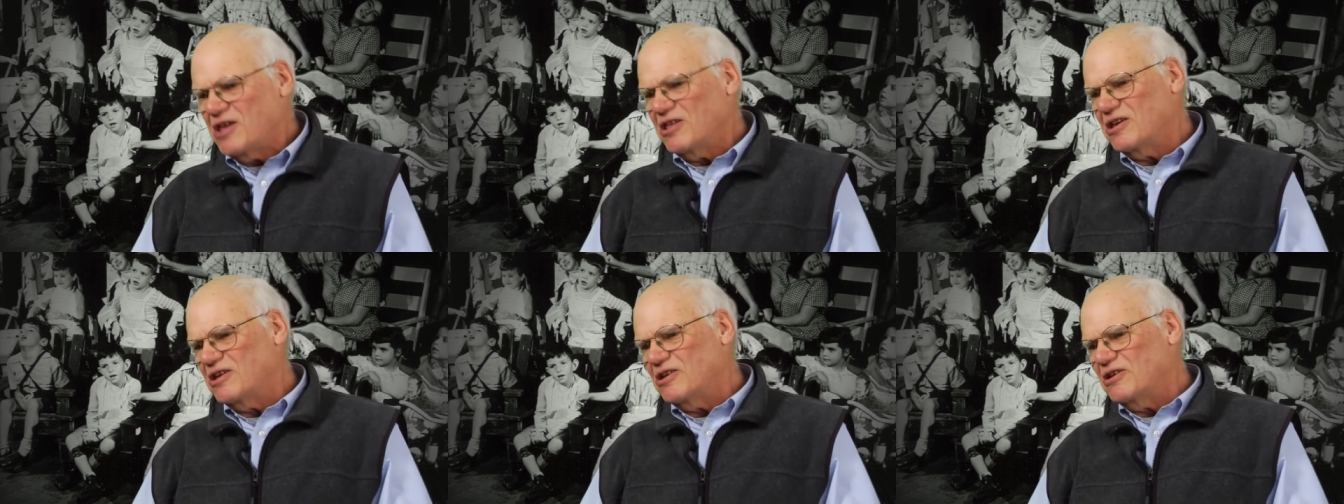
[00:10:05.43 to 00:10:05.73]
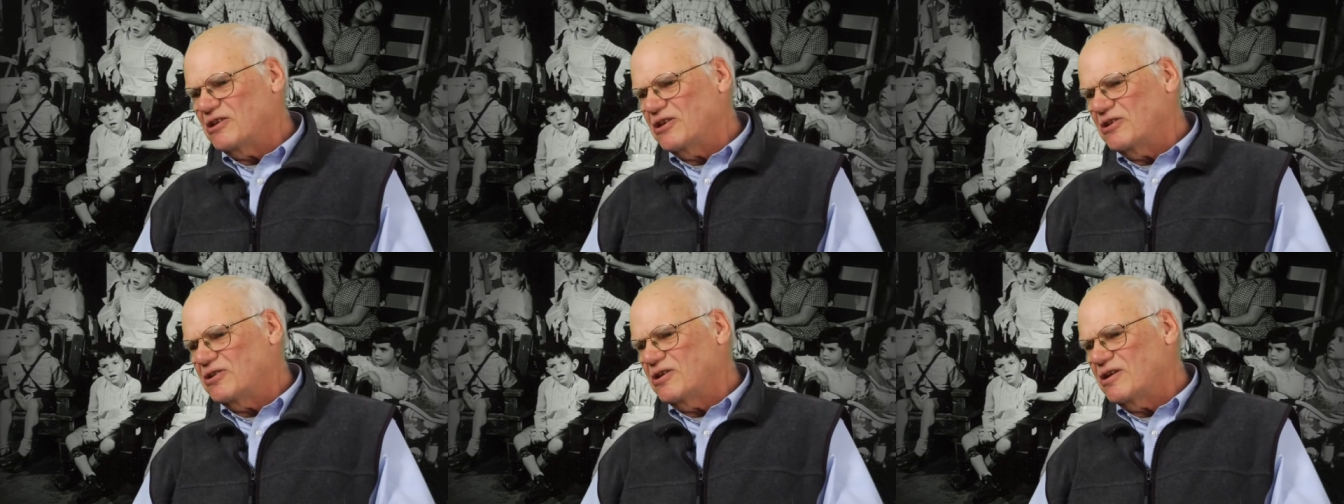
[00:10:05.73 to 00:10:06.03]

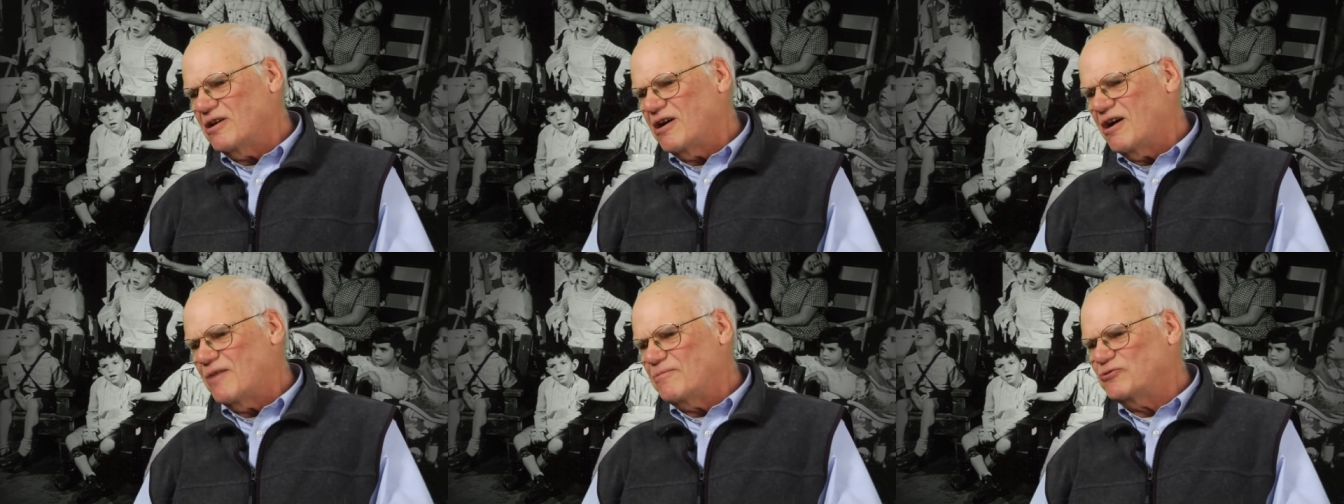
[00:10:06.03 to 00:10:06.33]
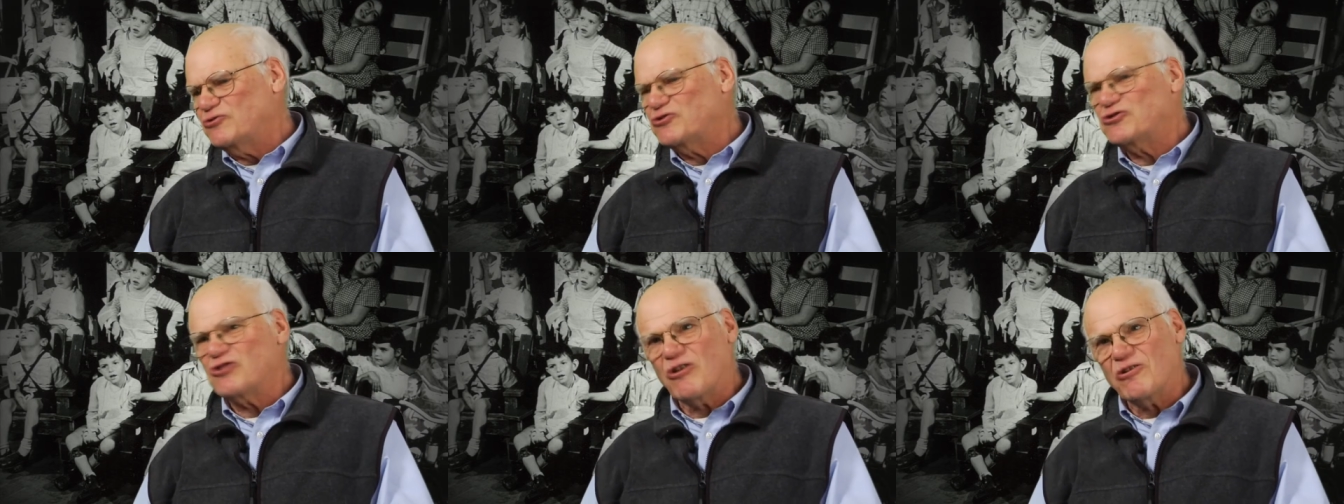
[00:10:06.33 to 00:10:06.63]
uh,
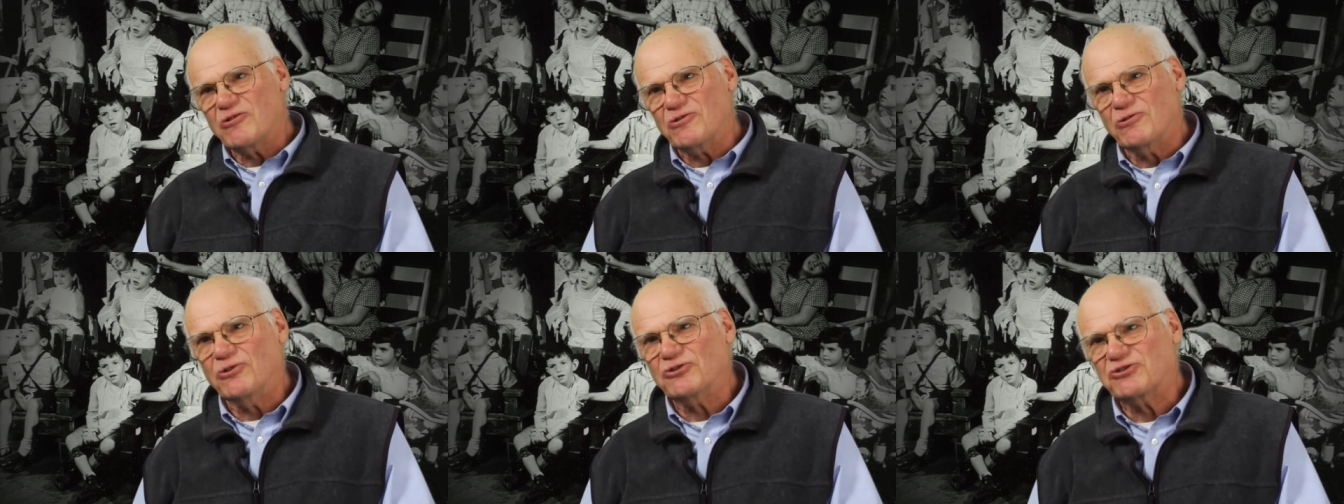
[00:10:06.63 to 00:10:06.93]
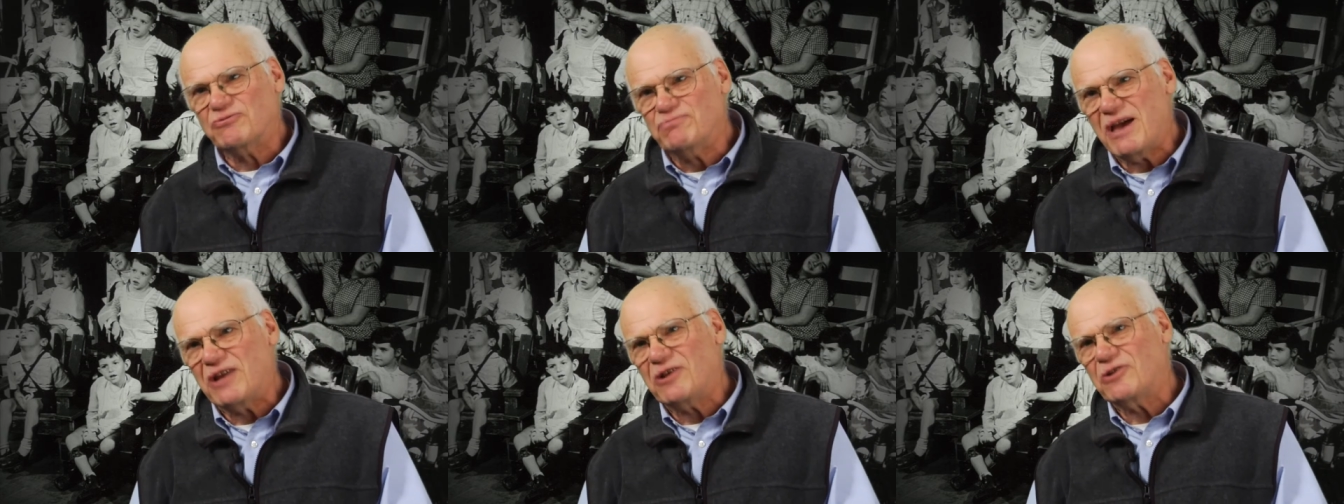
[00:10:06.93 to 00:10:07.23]
um,
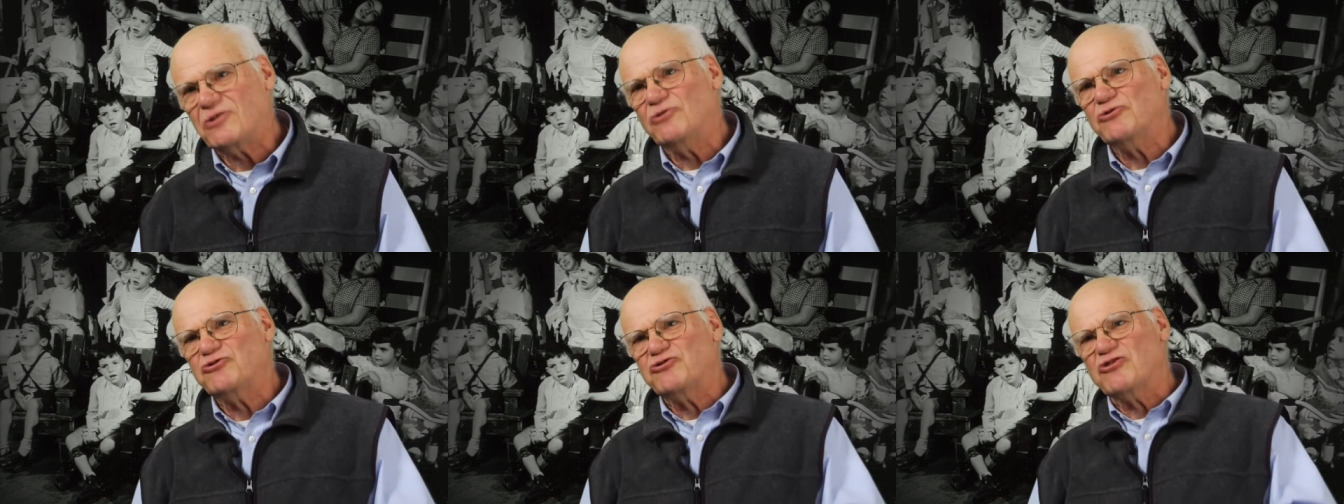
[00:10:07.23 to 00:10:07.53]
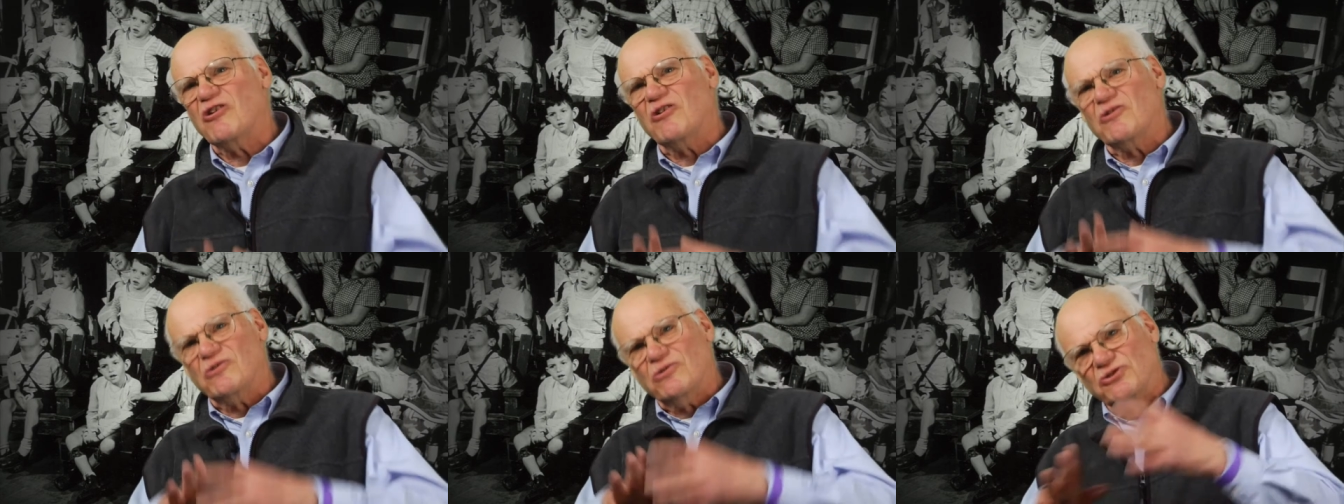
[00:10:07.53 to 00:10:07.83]
journals, medical
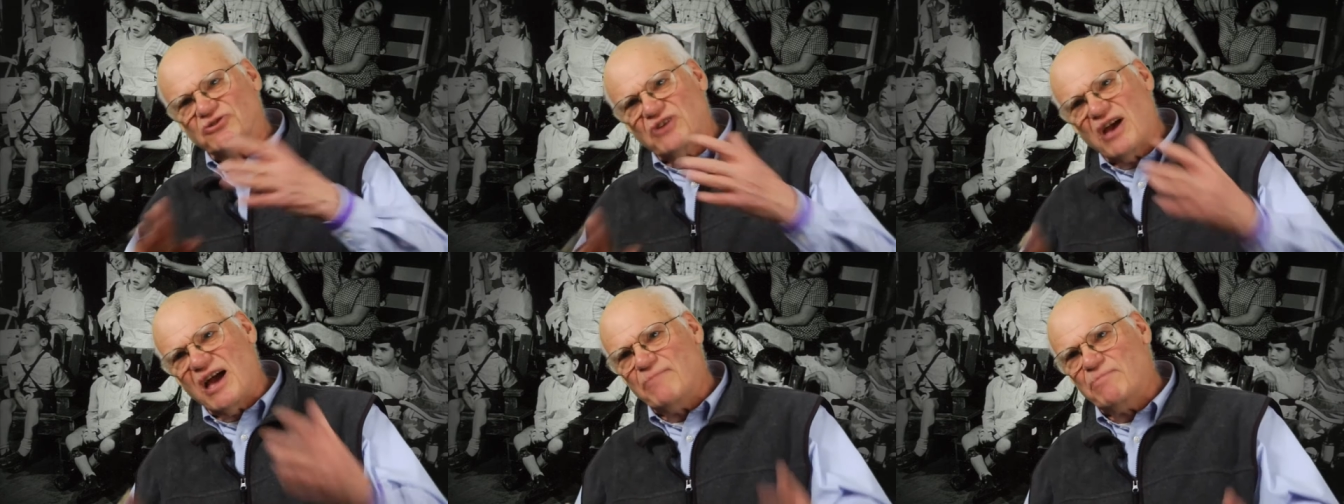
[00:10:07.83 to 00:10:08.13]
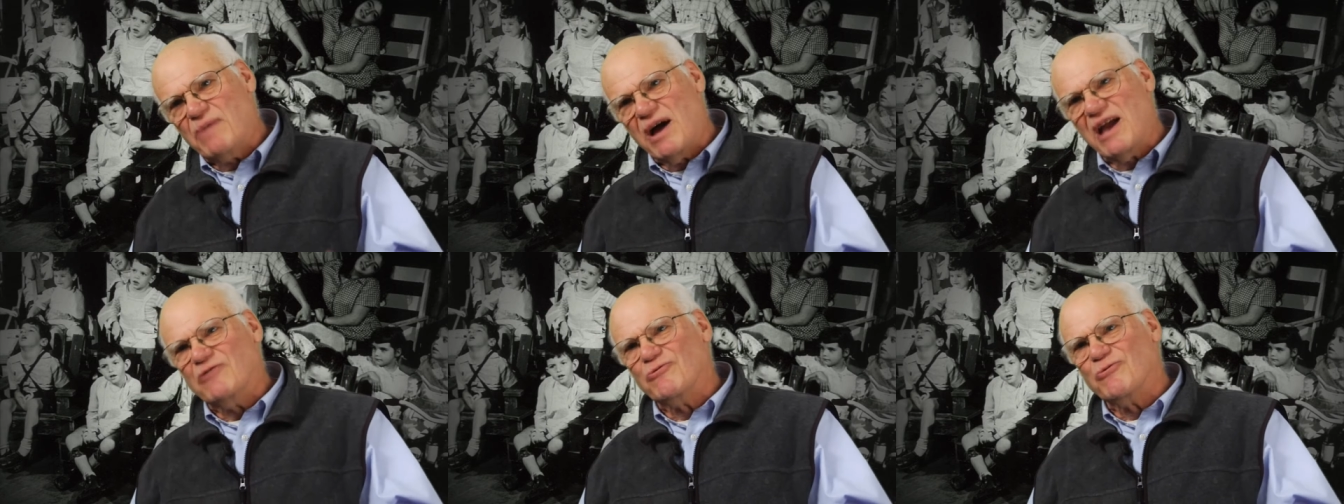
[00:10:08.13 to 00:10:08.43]
journals I
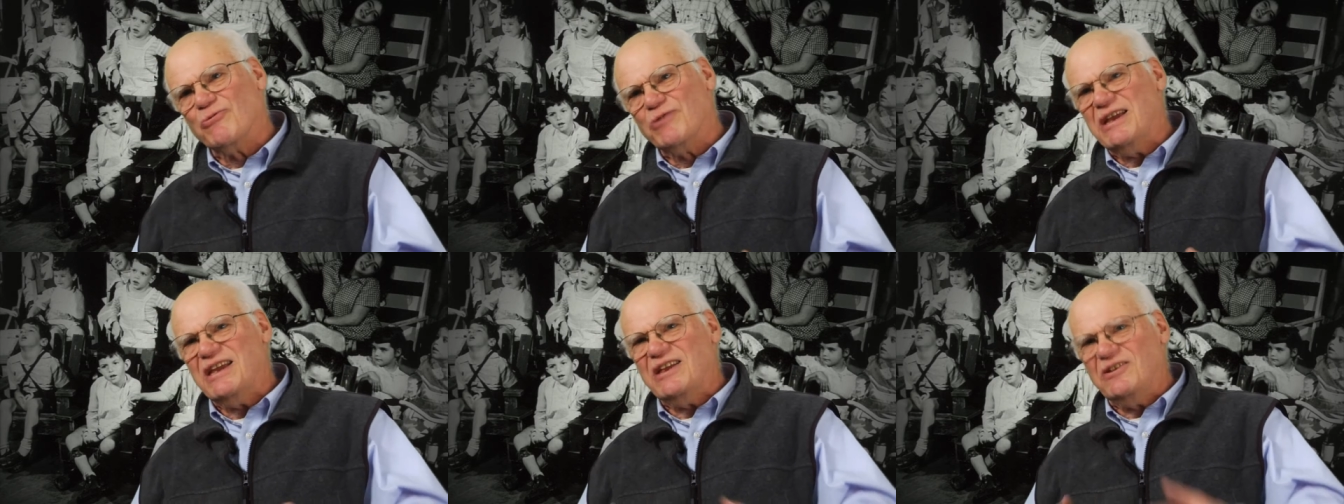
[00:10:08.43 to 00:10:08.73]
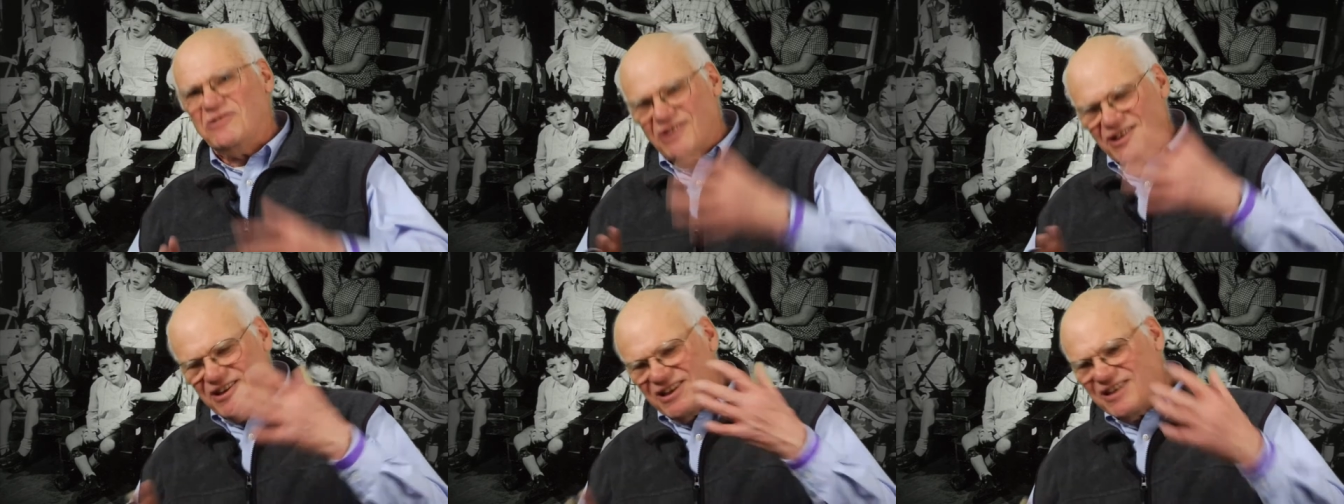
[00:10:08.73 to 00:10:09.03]
might
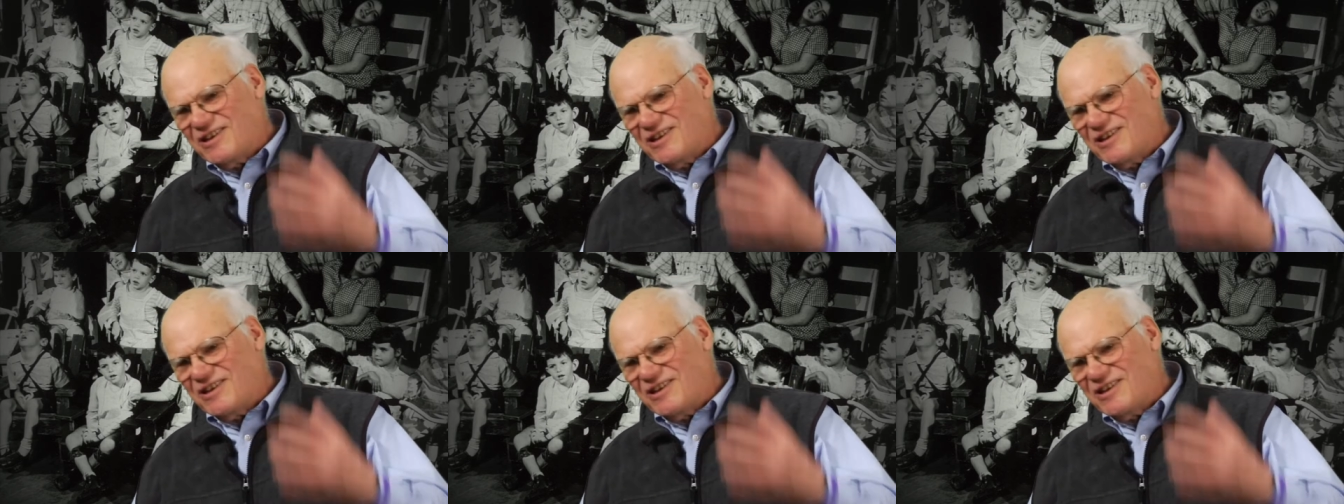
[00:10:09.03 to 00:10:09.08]
read to